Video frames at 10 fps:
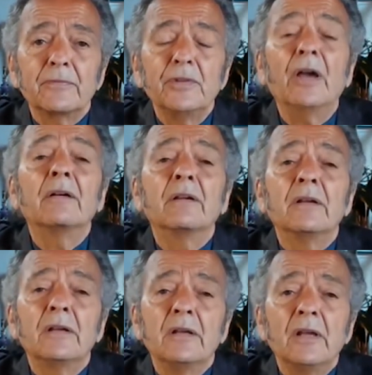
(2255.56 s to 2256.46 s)
Yeah,
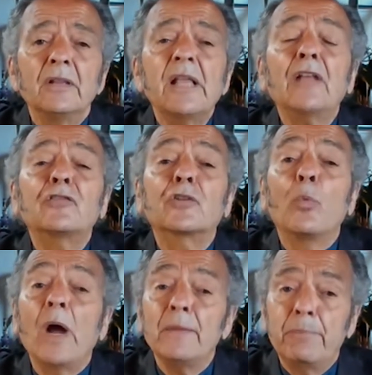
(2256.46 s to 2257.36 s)
that's the
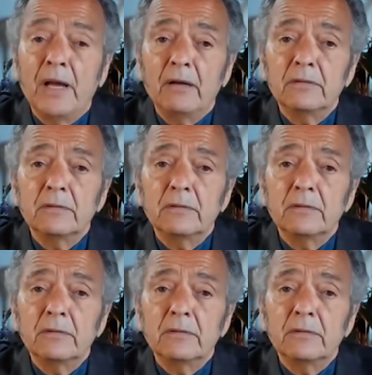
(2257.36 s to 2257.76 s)
wipeout.